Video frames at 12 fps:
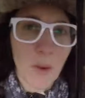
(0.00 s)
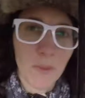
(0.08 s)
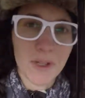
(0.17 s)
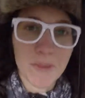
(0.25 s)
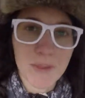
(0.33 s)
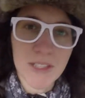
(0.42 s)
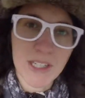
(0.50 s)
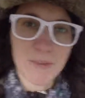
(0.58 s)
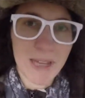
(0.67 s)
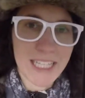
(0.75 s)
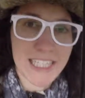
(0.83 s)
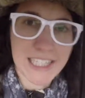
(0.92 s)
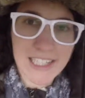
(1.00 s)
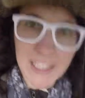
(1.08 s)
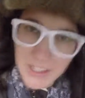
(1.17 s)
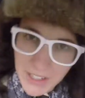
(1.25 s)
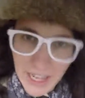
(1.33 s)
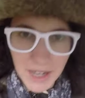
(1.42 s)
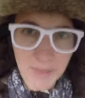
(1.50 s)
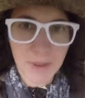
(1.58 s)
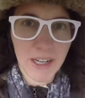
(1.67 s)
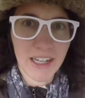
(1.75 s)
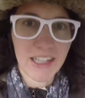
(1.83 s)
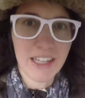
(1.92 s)
When I'm using my still
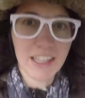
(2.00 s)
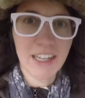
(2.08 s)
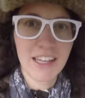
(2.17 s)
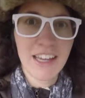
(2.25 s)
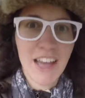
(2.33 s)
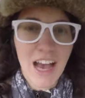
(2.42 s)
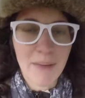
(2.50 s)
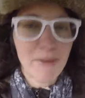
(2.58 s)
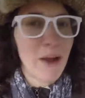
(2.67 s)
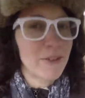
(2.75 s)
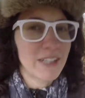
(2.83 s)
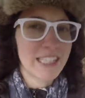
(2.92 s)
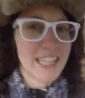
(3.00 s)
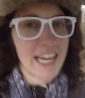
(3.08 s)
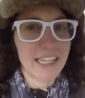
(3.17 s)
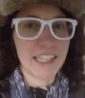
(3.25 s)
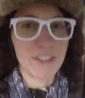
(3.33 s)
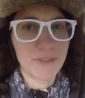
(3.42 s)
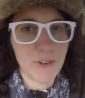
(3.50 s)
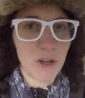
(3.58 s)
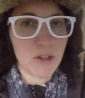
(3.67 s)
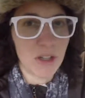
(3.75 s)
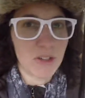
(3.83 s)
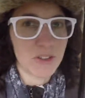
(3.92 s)
camera, I'm not really taking
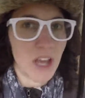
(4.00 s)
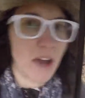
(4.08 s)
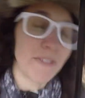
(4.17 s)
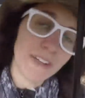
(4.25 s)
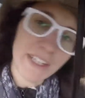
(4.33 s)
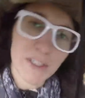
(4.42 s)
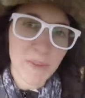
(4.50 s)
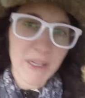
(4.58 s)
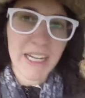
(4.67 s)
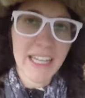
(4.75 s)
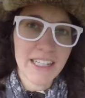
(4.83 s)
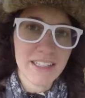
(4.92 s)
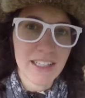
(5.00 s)
photos of an experience.